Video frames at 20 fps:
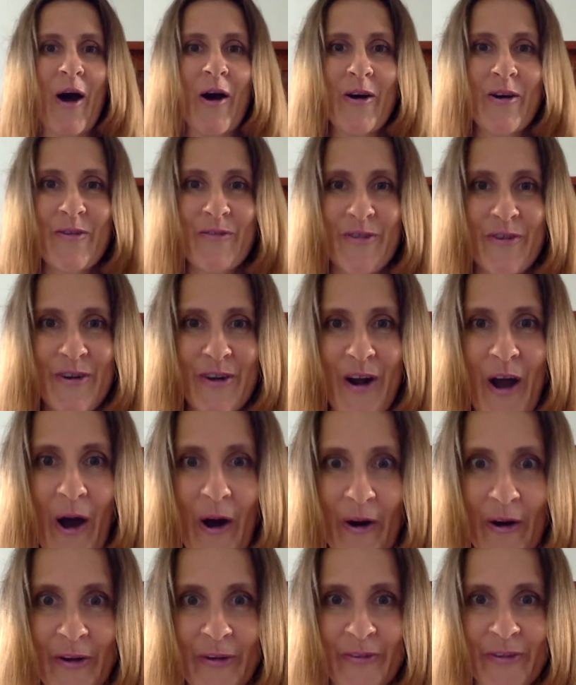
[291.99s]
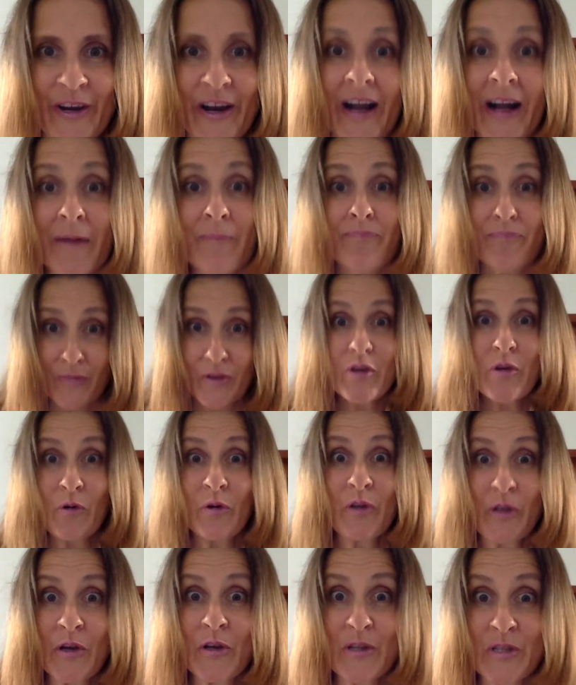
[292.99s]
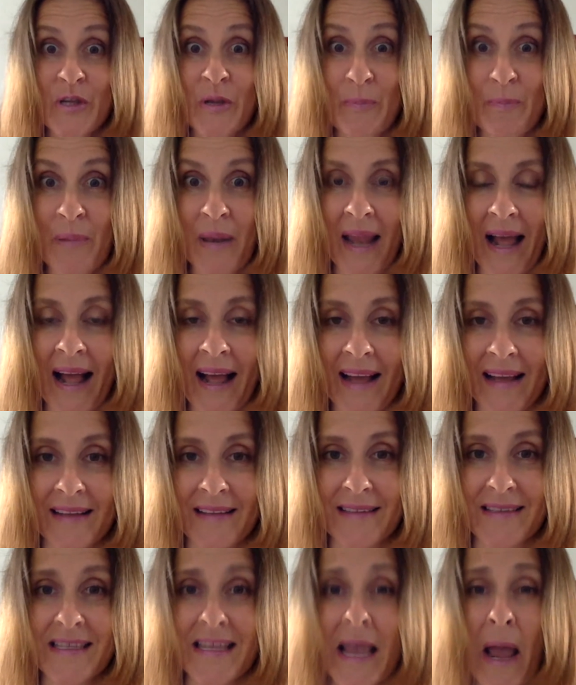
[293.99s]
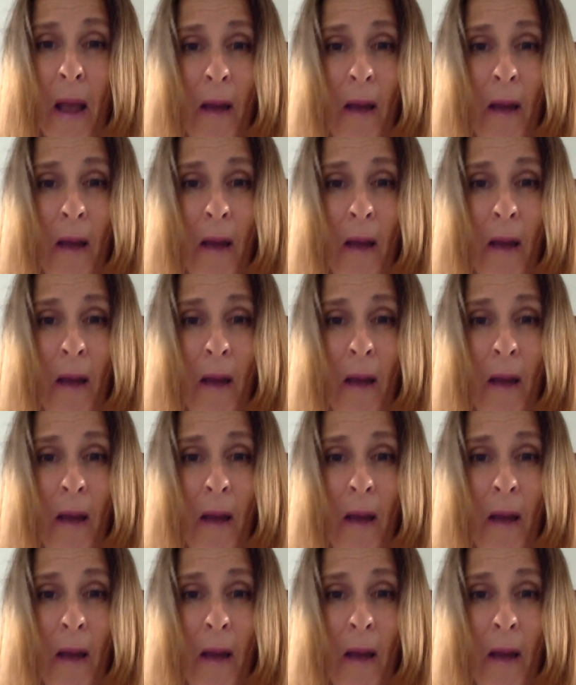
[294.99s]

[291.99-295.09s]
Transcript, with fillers: over and over, you're using plants.